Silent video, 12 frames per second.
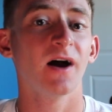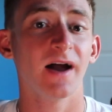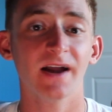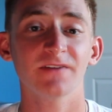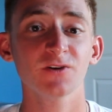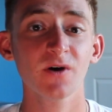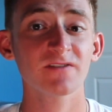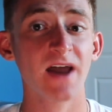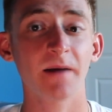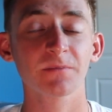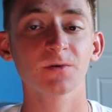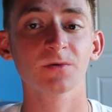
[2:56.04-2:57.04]
if you have an
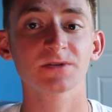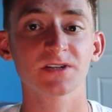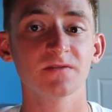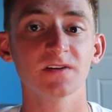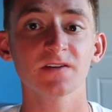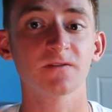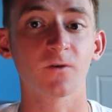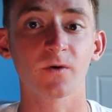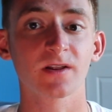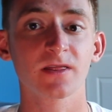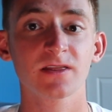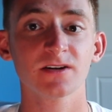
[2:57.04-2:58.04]
Apple TV
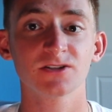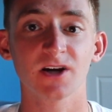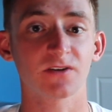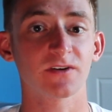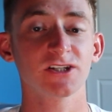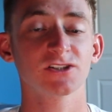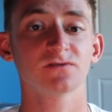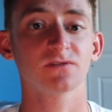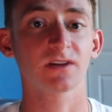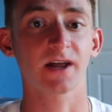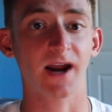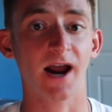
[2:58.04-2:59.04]
fourth generation
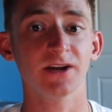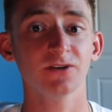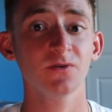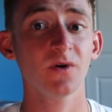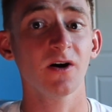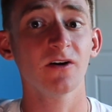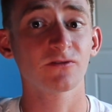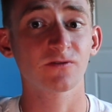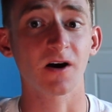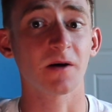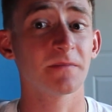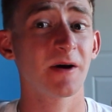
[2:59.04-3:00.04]
like I do
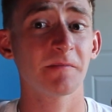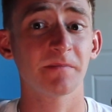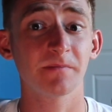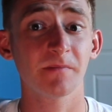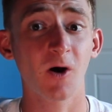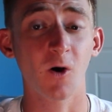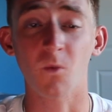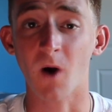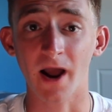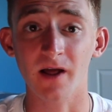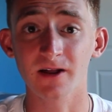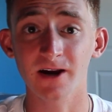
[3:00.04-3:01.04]
from a
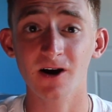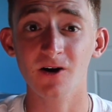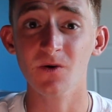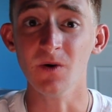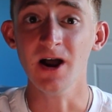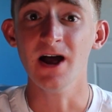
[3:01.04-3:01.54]
while ago,